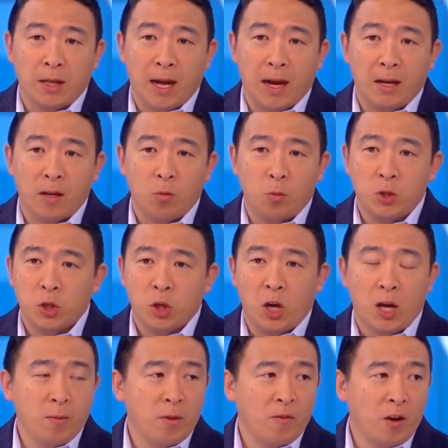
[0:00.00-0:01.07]
that we should
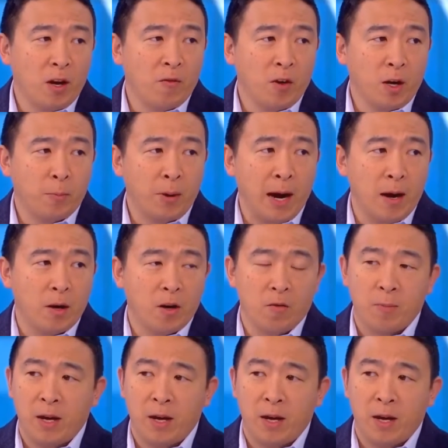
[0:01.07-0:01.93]
all be very, very proud of.